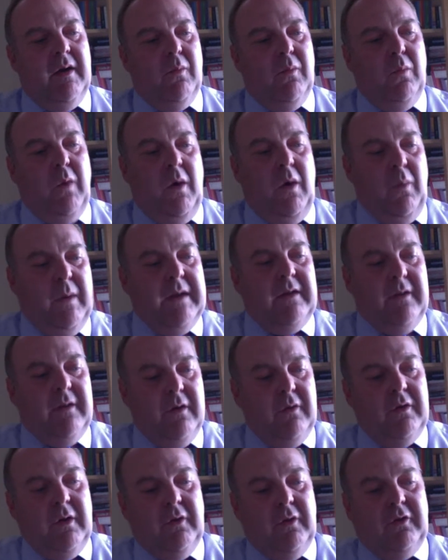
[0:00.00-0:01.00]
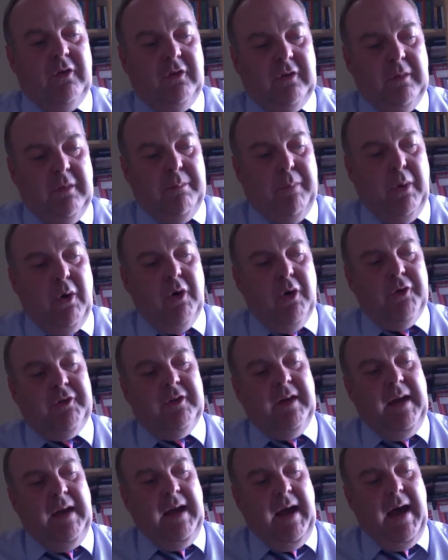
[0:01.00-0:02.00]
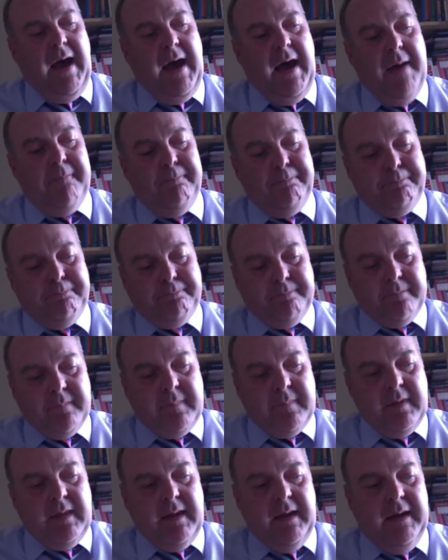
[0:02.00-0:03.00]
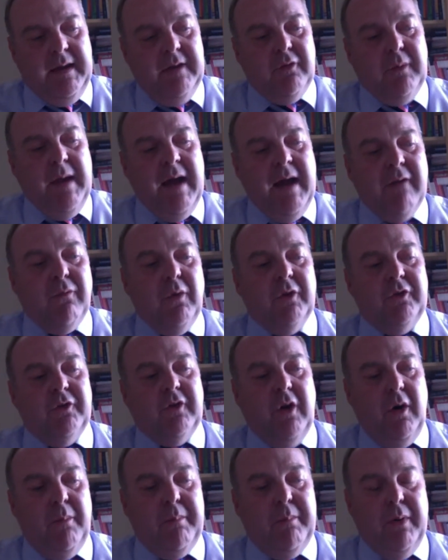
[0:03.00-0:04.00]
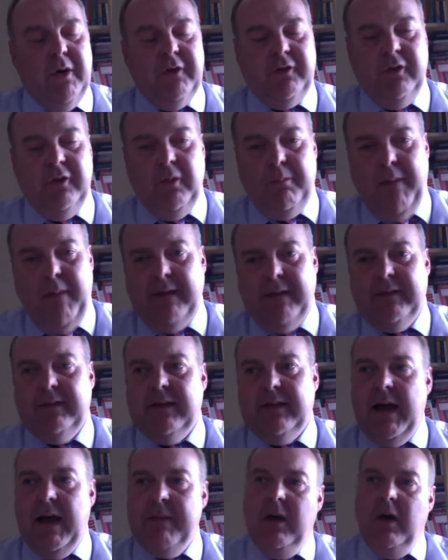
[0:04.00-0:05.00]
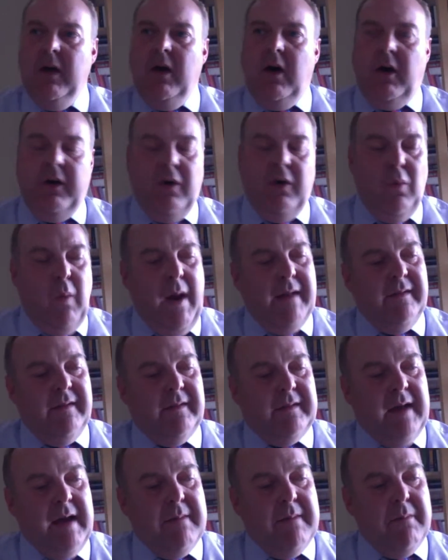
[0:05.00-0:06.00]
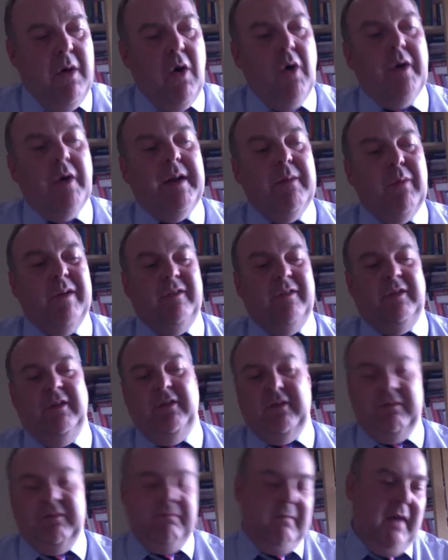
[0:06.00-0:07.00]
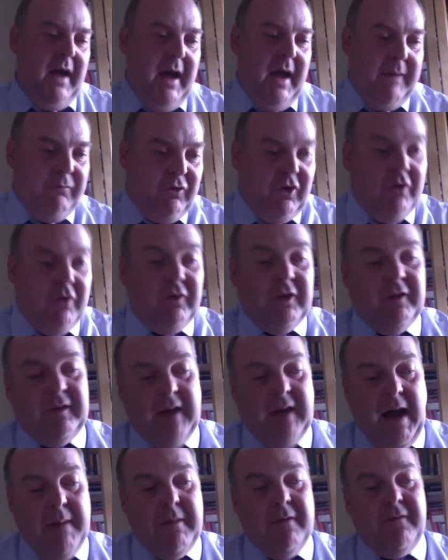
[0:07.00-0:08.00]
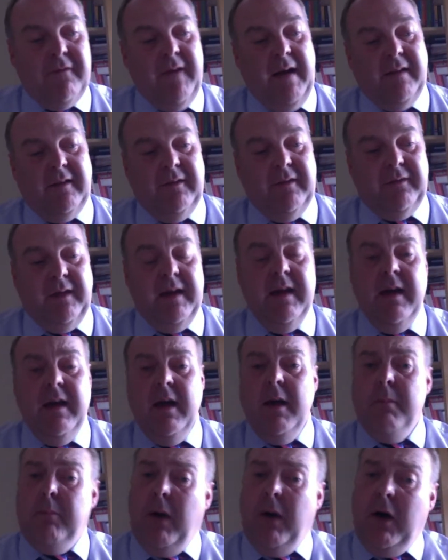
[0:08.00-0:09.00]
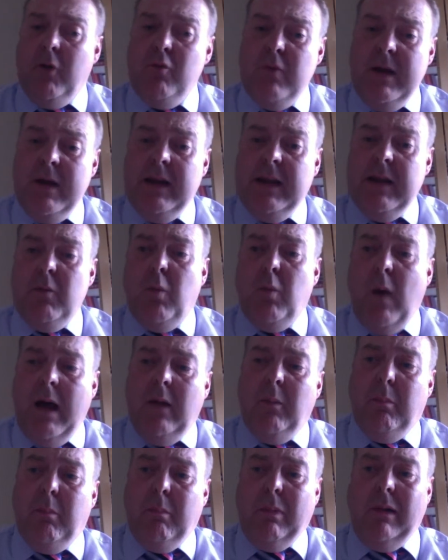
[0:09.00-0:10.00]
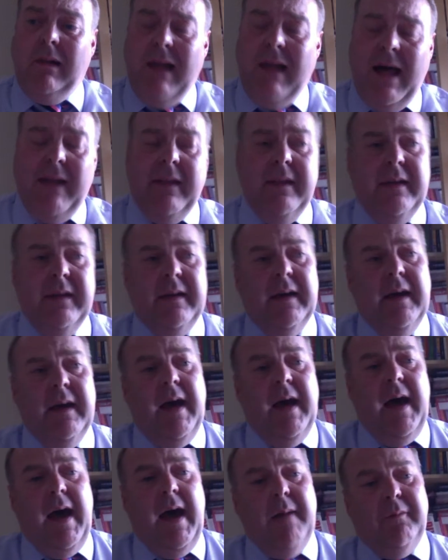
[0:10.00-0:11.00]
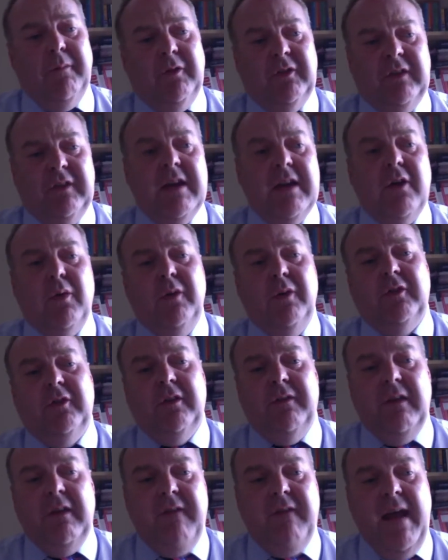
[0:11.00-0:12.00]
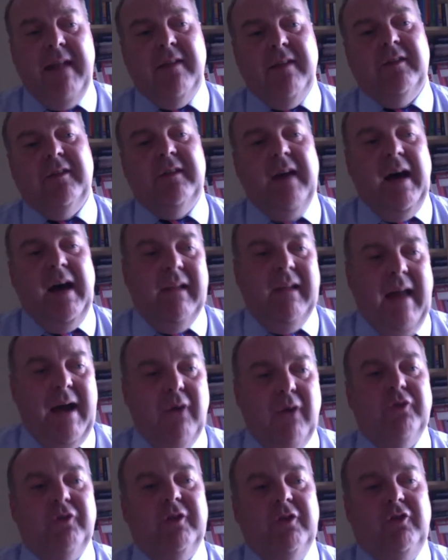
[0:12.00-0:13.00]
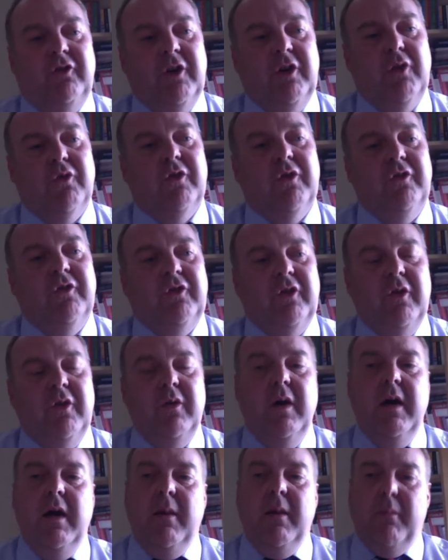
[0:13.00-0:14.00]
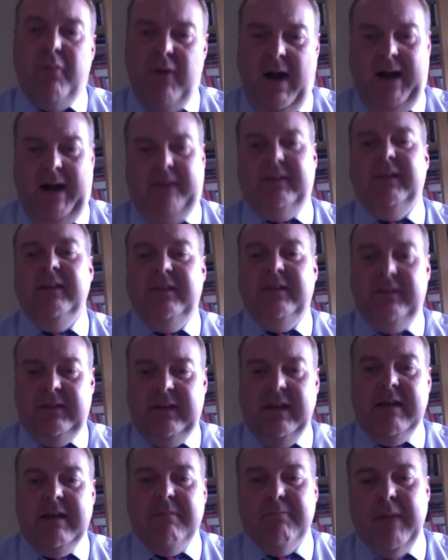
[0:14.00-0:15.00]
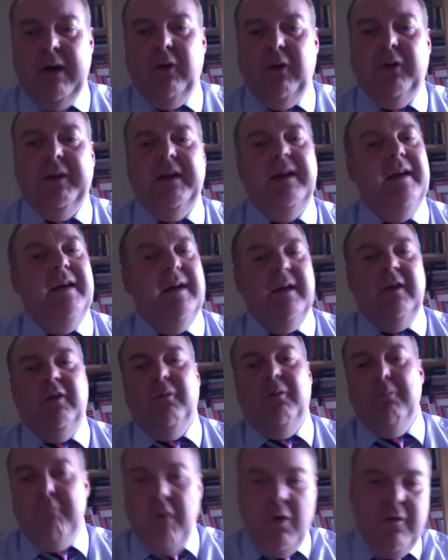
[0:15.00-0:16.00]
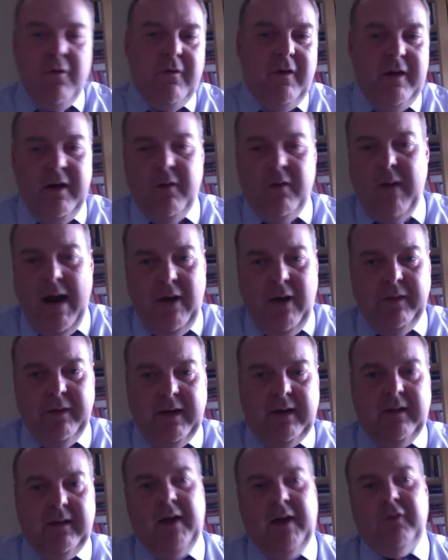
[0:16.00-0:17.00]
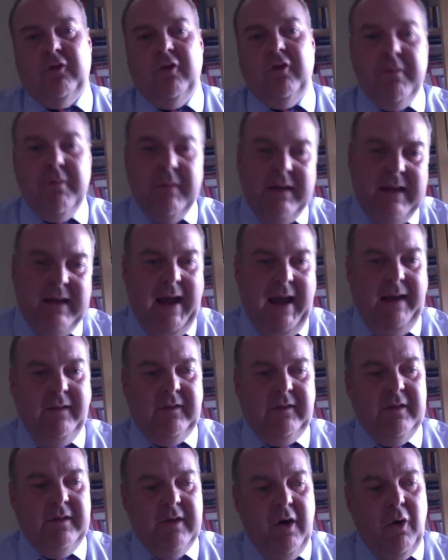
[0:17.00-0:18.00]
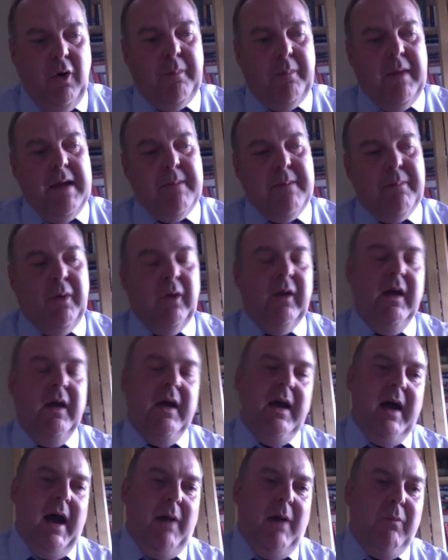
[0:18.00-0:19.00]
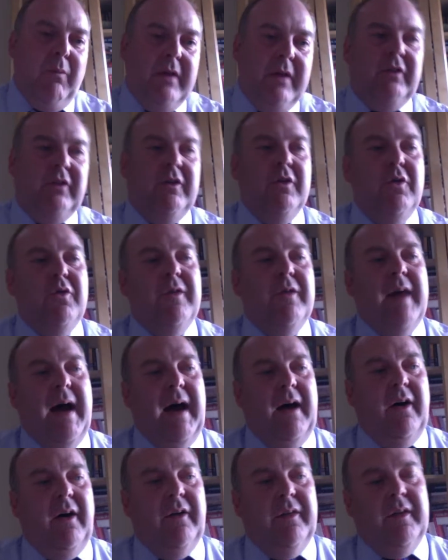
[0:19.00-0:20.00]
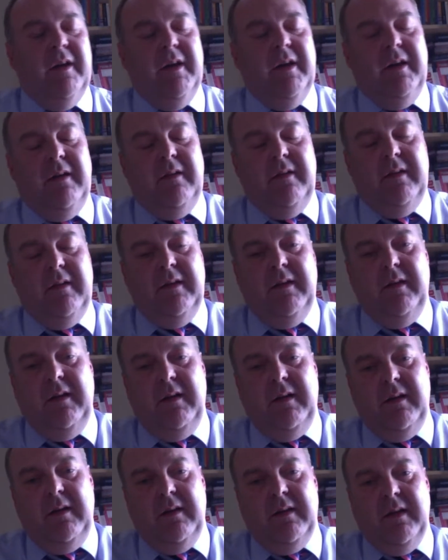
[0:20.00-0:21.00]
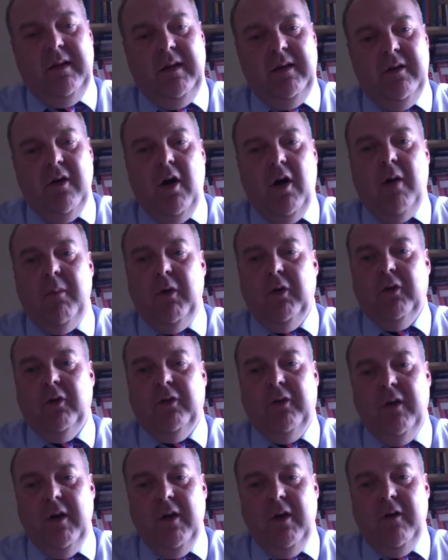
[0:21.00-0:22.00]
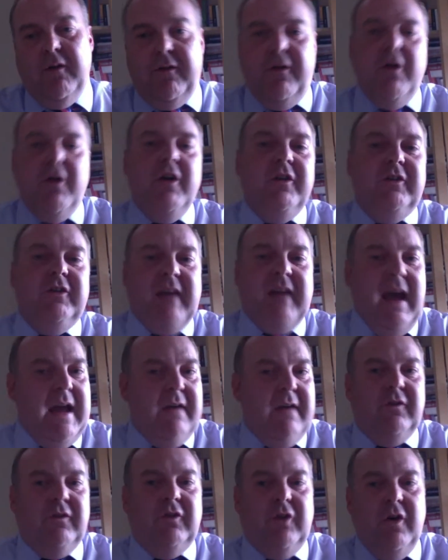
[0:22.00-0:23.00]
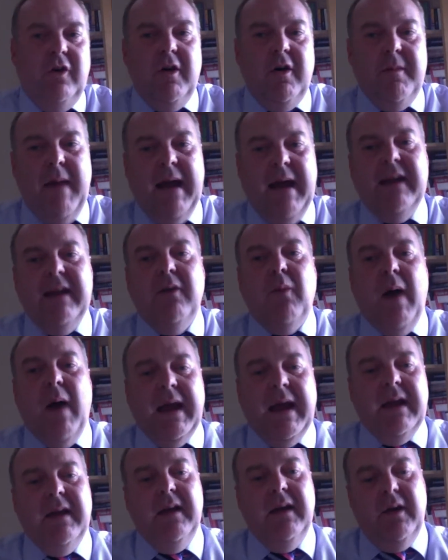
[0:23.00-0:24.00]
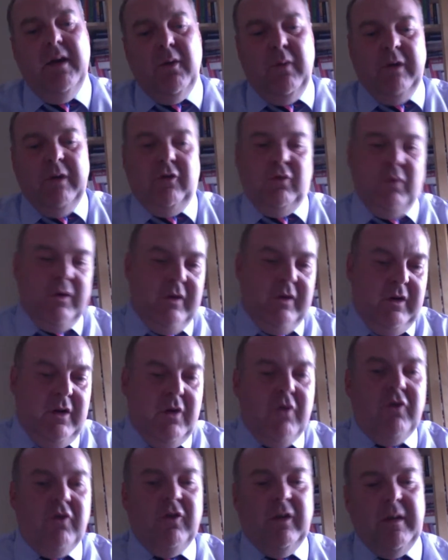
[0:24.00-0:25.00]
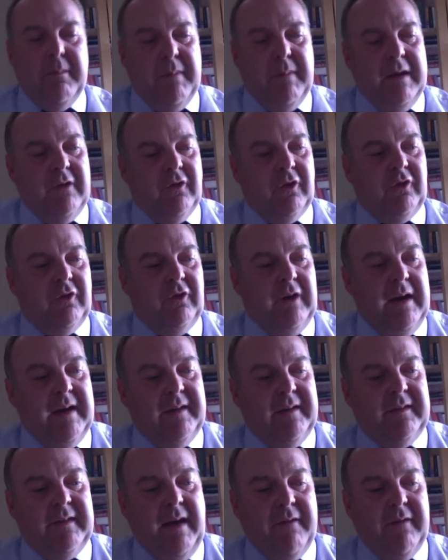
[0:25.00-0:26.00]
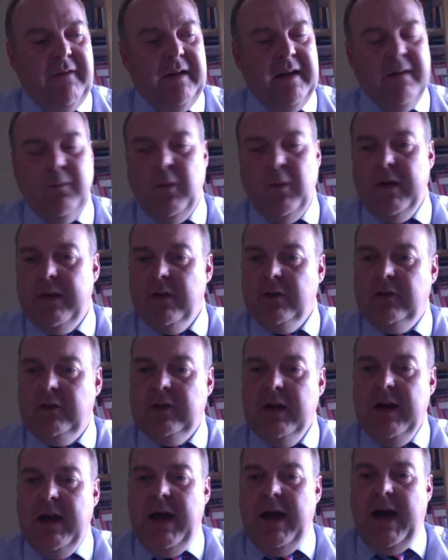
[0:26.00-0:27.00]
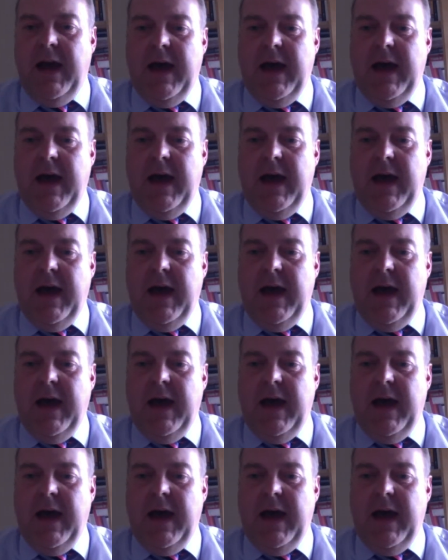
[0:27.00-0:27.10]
What we do to support it is we have what's called personal best time on a Wednesday morning, which is tutor time effectively, but a really well planned sequence of events that allows the children to practice team building, moving around the classroom, getting to know people. And we do that on the normal first day of term anyway, which would usually be just year 7 in with us.